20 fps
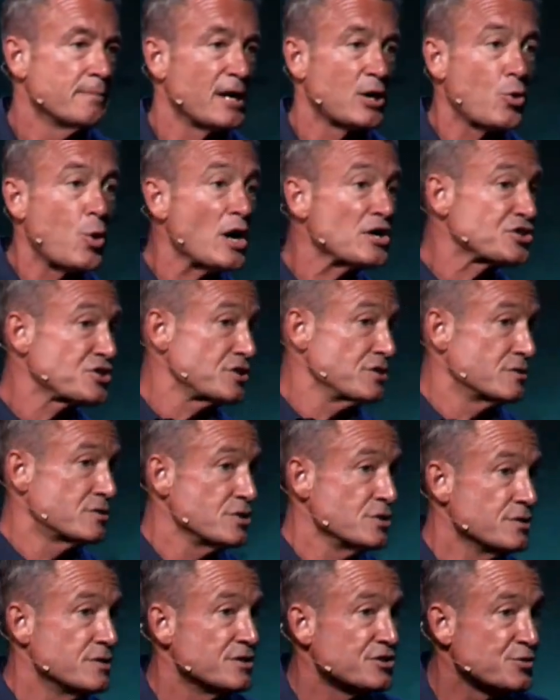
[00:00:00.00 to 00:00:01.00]
My question
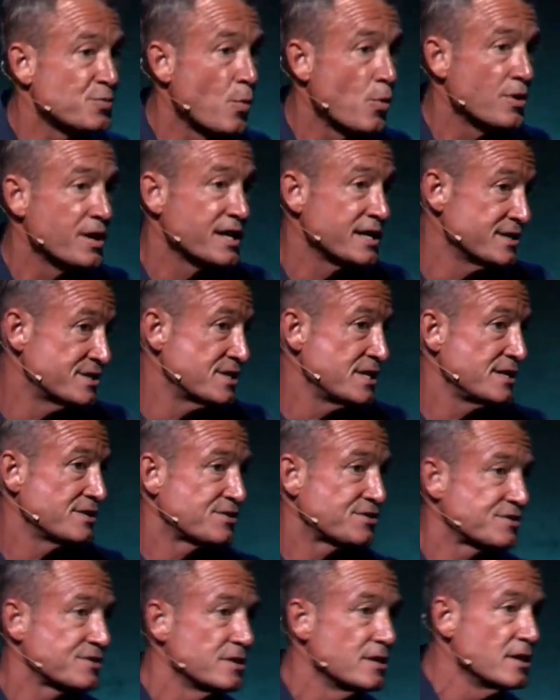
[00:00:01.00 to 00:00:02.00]
to you this morning is
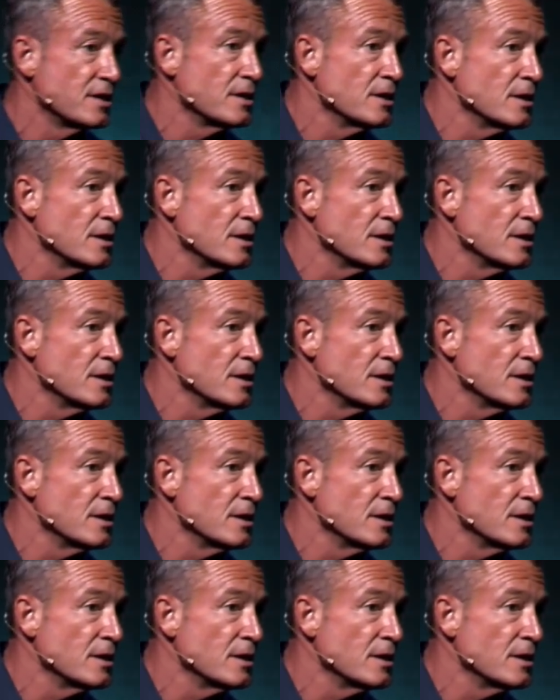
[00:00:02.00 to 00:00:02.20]
this: